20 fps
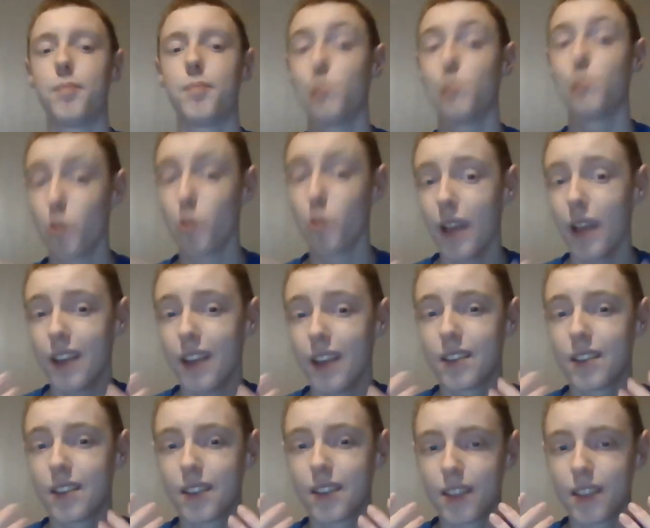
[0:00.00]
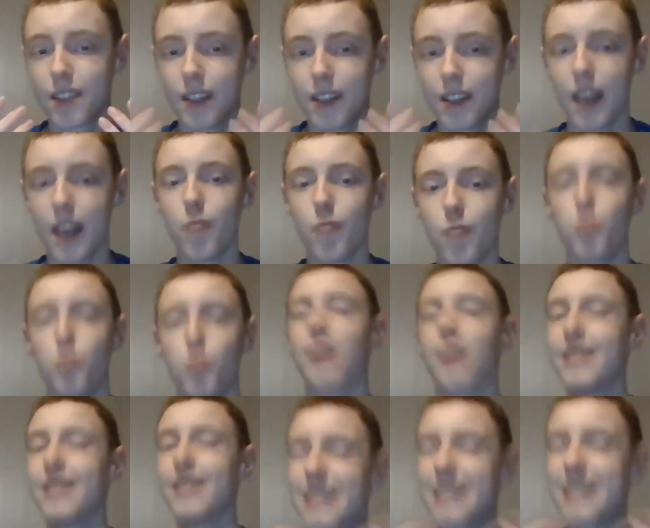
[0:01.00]
Blu-rays stay
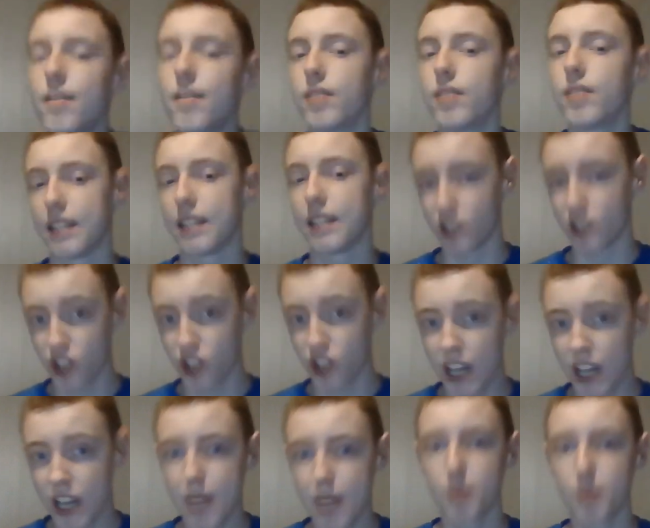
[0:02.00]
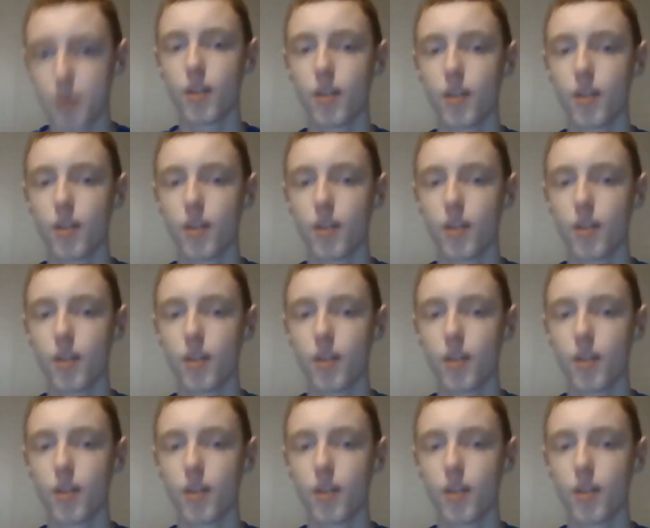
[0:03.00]
relatively cheap